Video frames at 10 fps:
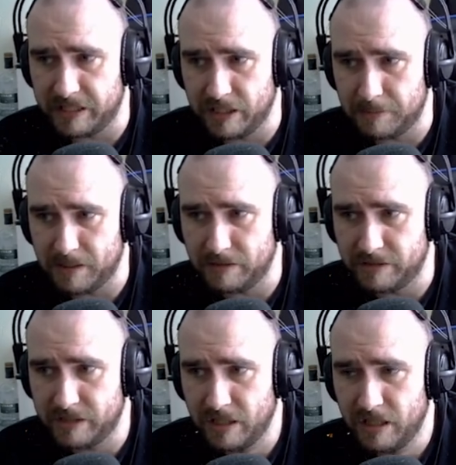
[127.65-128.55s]

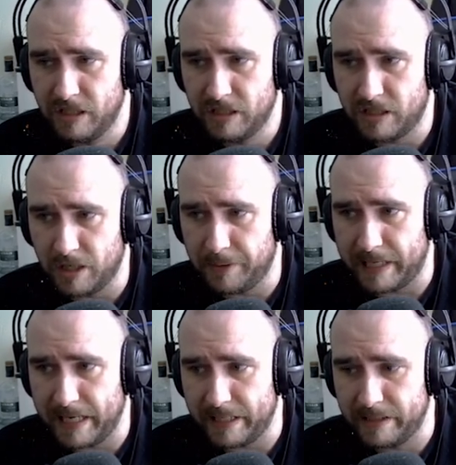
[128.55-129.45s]
Elmo's, go
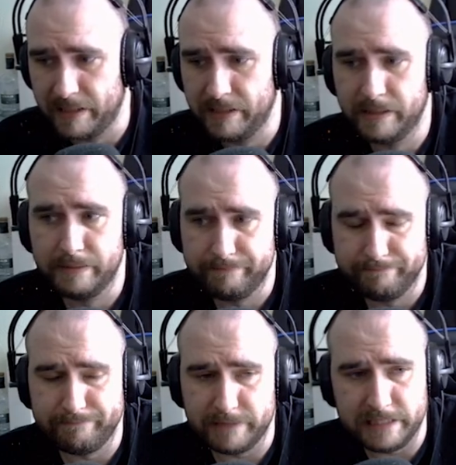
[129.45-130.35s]
again.
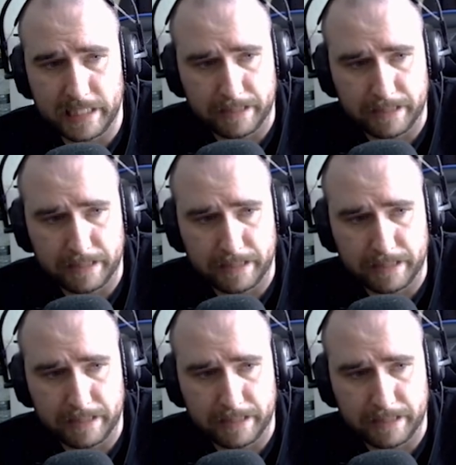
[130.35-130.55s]
Yeah,